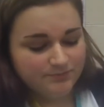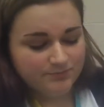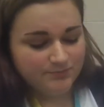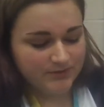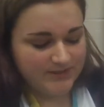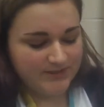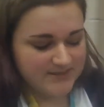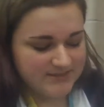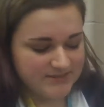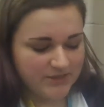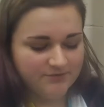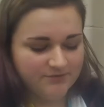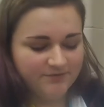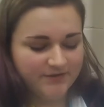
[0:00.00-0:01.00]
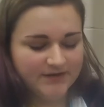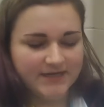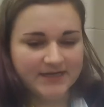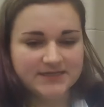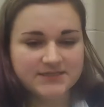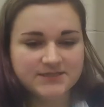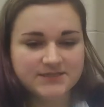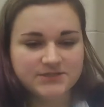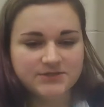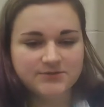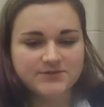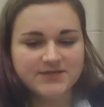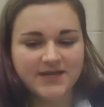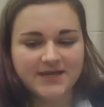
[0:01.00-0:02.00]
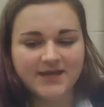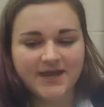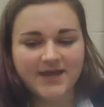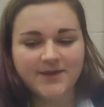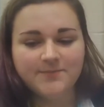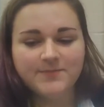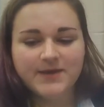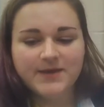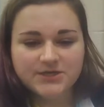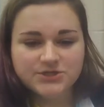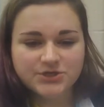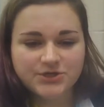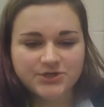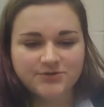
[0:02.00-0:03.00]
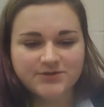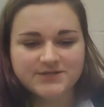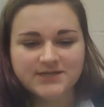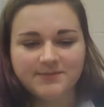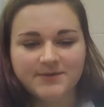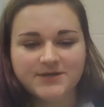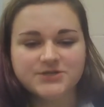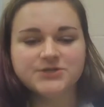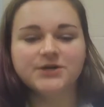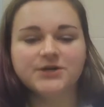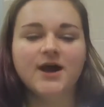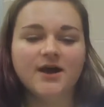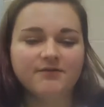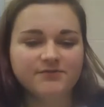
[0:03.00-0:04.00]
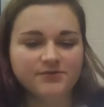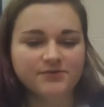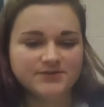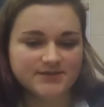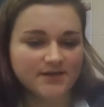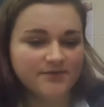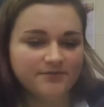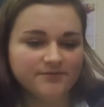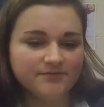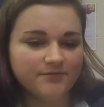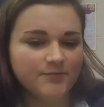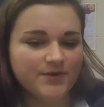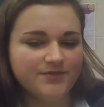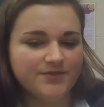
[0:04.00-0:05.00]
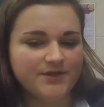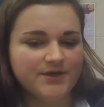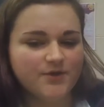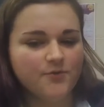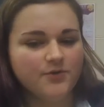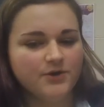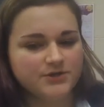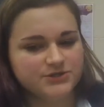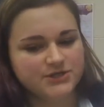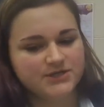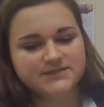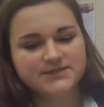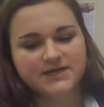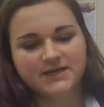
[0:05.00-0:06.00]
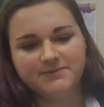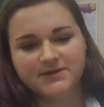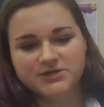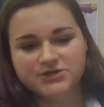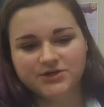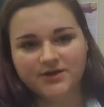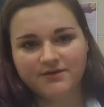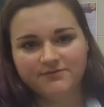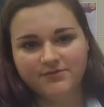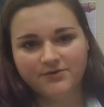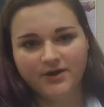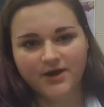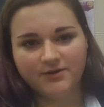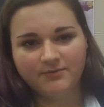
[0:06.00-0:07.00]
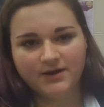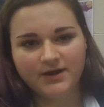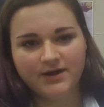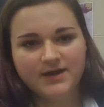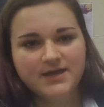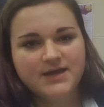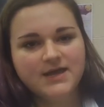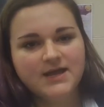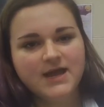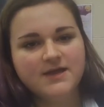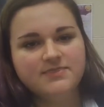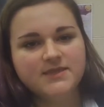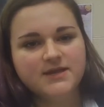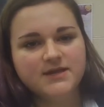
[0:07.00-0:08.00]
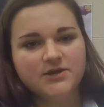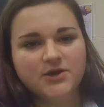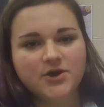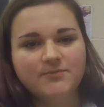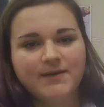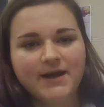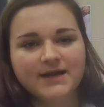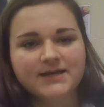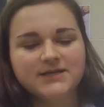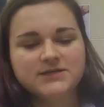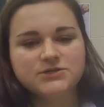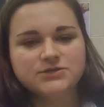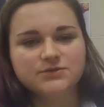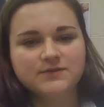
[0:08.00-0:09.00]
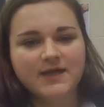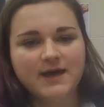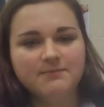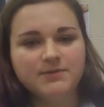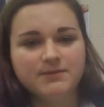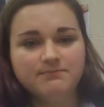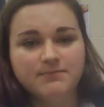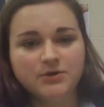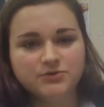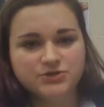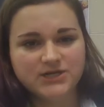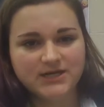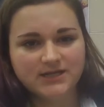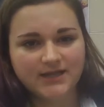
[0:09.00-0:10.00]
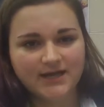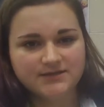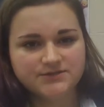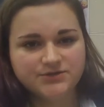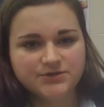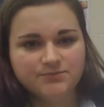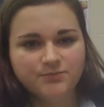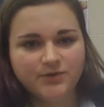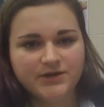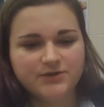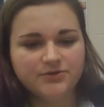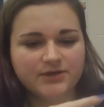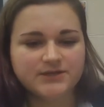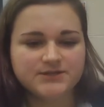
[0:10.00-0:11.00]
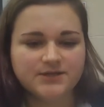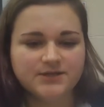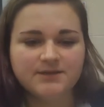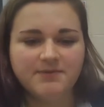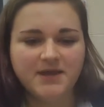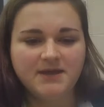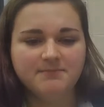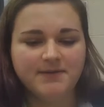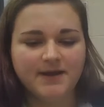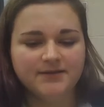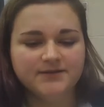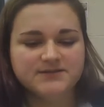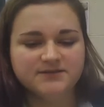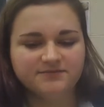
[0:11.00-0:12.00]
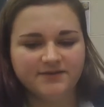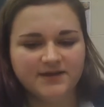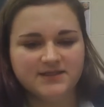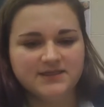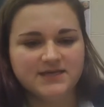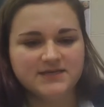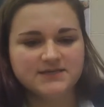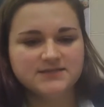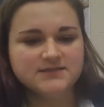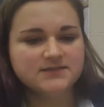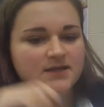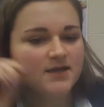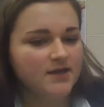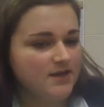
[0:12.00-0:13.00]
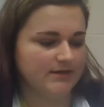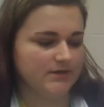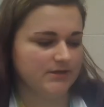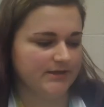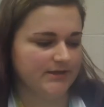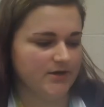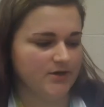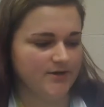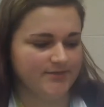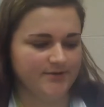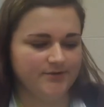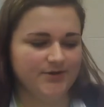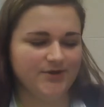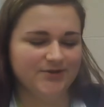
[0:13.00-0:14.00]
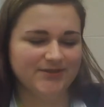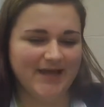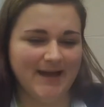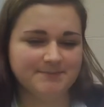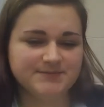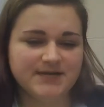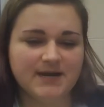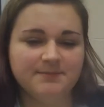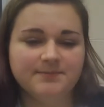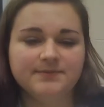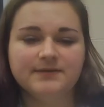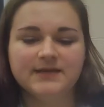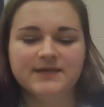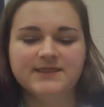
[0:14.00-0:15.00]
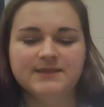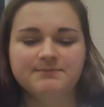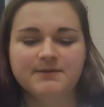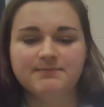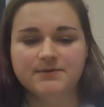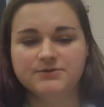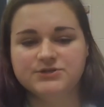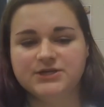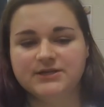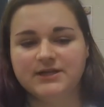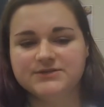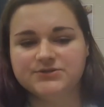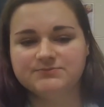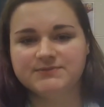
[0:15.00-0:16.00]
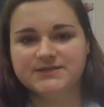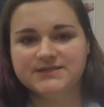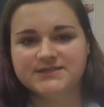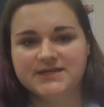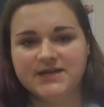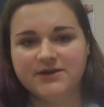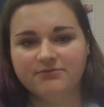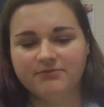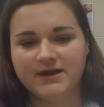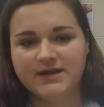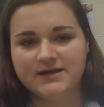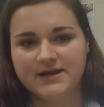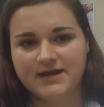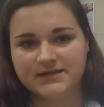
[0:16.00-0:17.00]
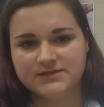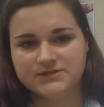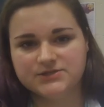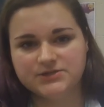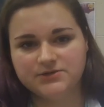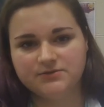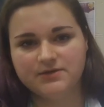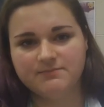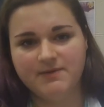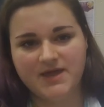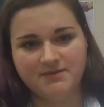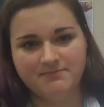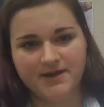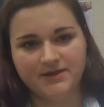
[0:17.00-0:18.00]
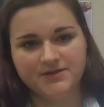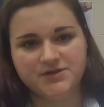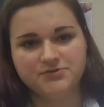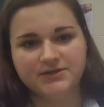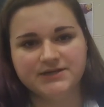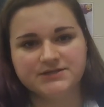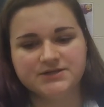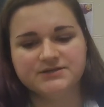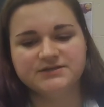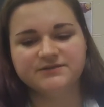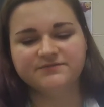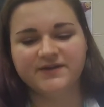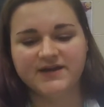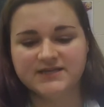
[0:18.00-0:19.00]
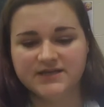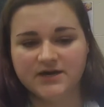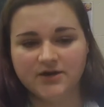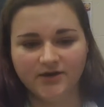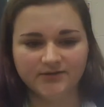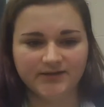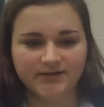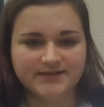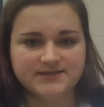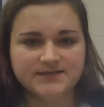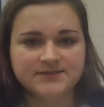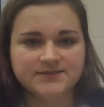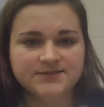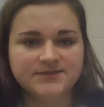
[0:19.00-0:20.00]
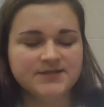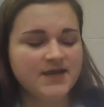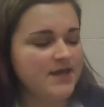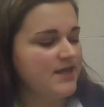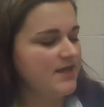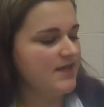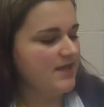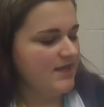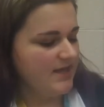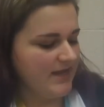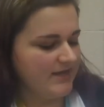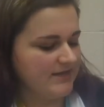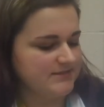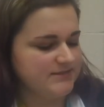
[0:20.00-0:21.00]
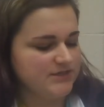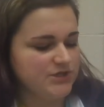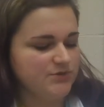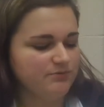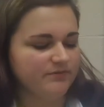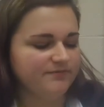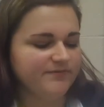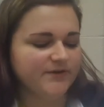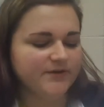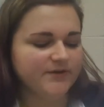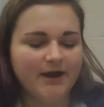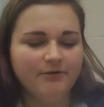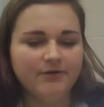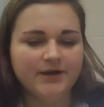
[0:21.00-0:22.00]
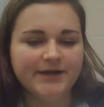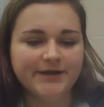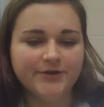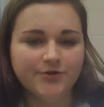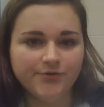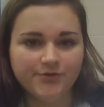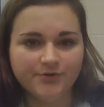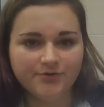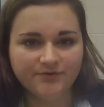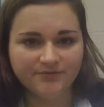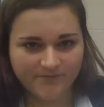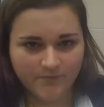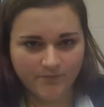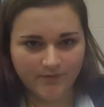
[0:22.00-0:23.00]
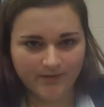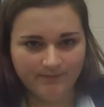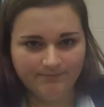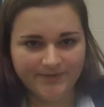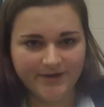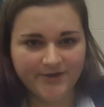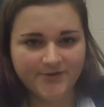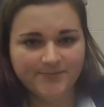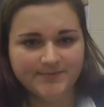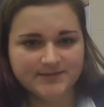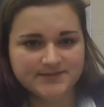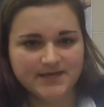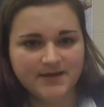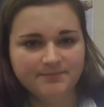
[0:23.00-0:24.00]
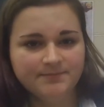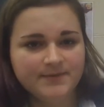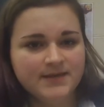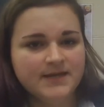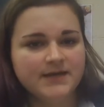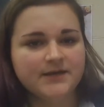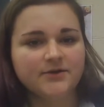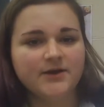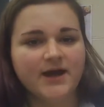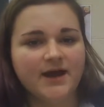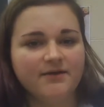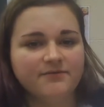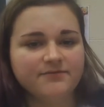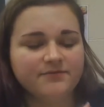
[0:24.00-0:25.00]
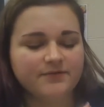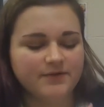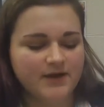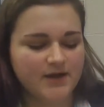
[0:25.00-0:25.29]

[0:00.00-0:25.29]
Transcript: Please don't forget to take a picture. You can take a picture of yourself with it or just take a picture of your artwork and then go back into that Bitmoji classroom where you clicked on the paint palette to find this and click on the little laptop in the Bitmoji classroom that's sitting right next to the paint palette you clicked on to find the art lessons. And you will fill out a Google form that opens up. It'll have